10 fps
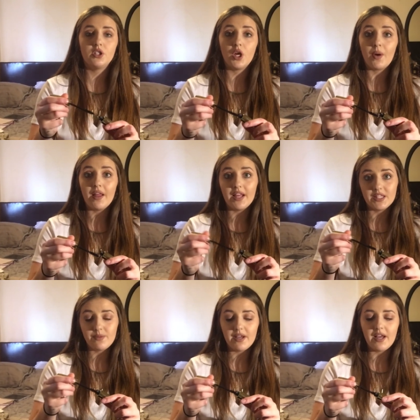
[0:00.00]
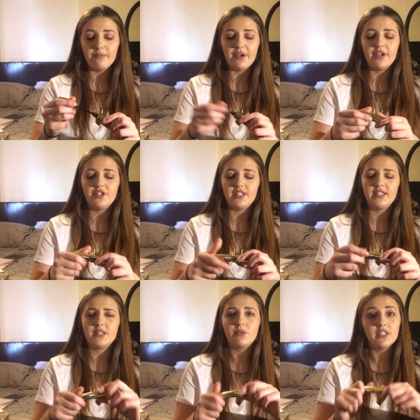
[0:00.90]
So that's why I
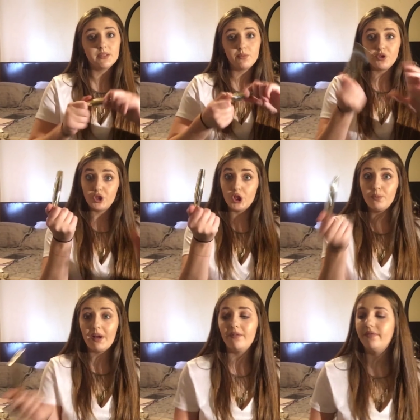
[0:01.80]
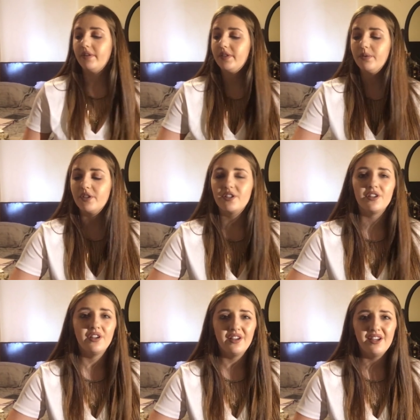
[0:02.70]
purchased this one. This one was £2.50 which
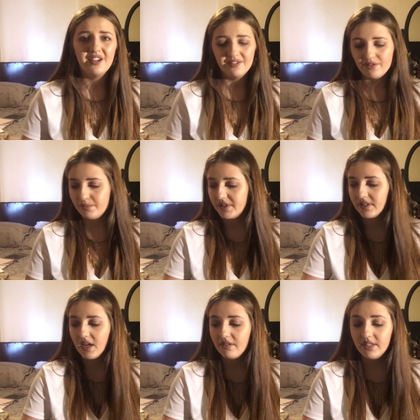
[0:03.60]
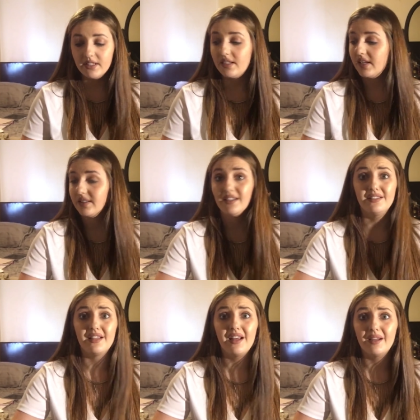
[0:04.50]
for a mascara these days
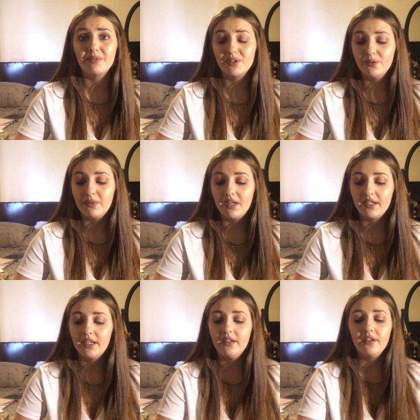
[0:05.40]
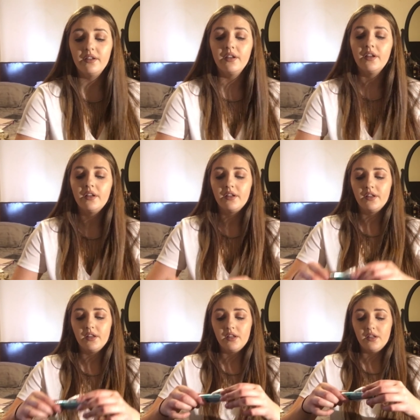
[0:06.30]
it's an absolute bargain.
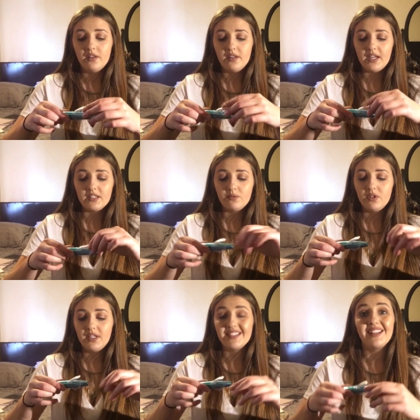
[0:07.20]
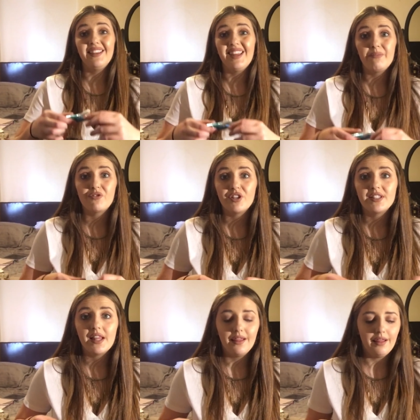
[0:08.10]
The next one is
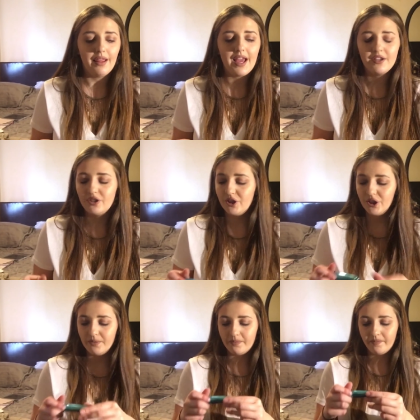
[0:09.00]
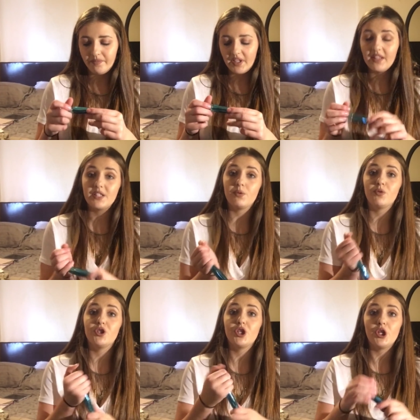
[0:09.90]
Glamorous Lash and this one
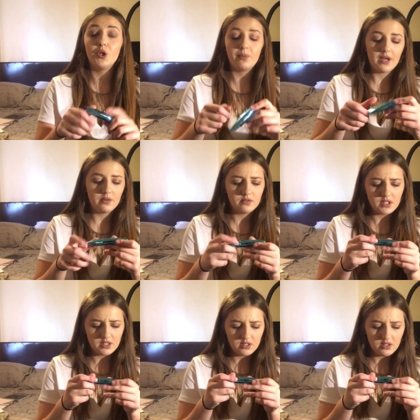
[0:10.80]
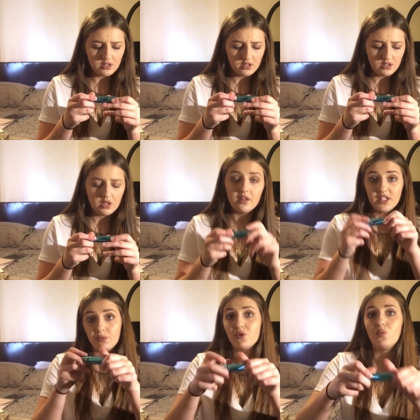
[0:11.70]
was £2 and
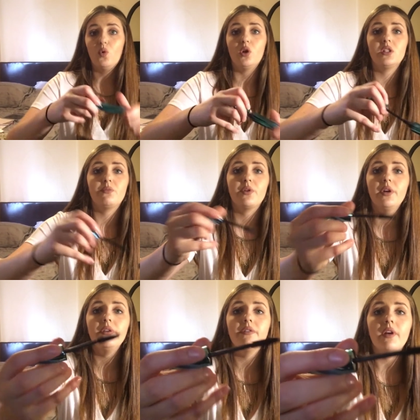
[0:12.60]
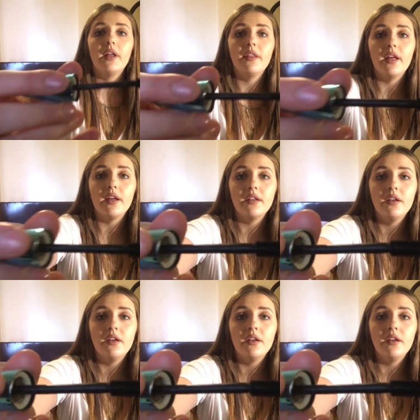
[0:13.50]
this one's waterproof and that